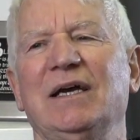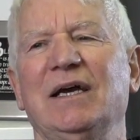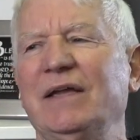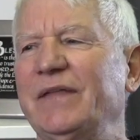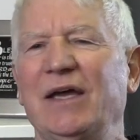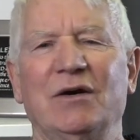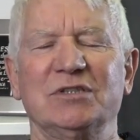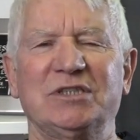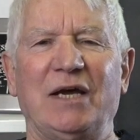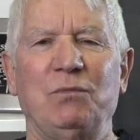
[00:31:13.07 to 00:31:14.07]
And they all
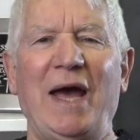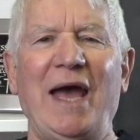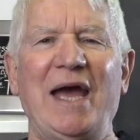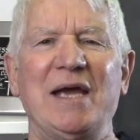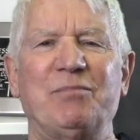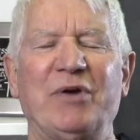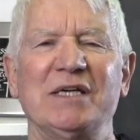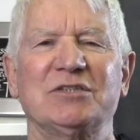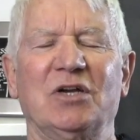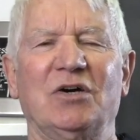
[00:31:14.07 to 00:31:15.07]
said, way,
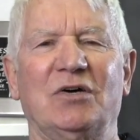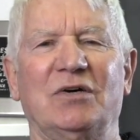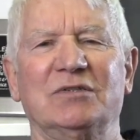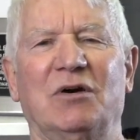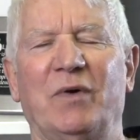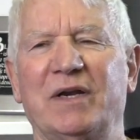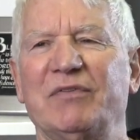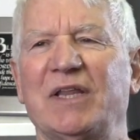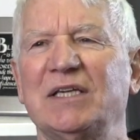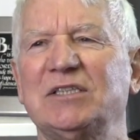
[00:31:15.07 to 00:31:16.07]
praise the Lord, or whatever
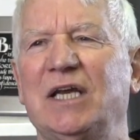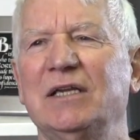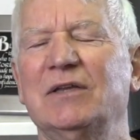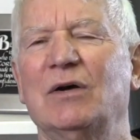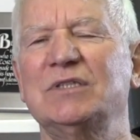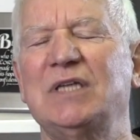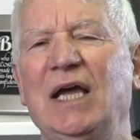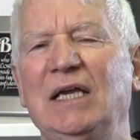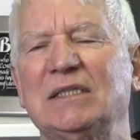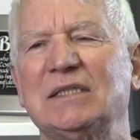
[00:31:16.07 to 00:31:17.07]
they said in those
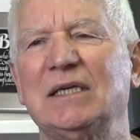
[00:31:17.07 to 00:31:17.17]
days.